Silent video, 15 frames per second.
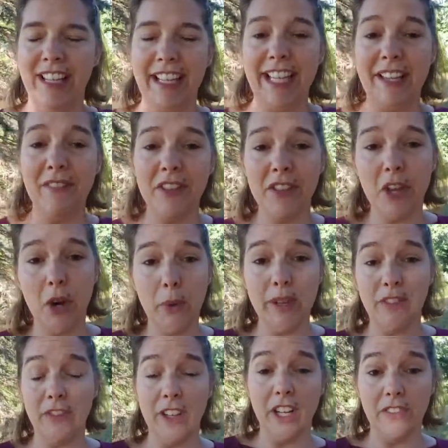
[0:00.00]
Even though we
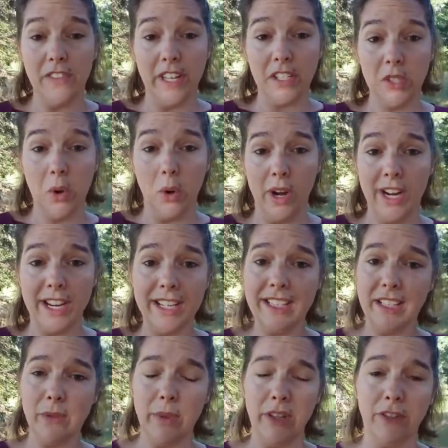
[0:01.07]
feel victorious
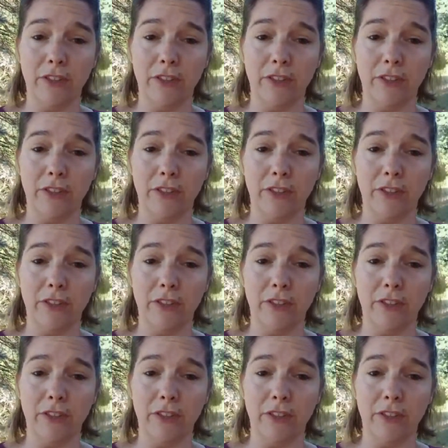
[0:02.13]
and we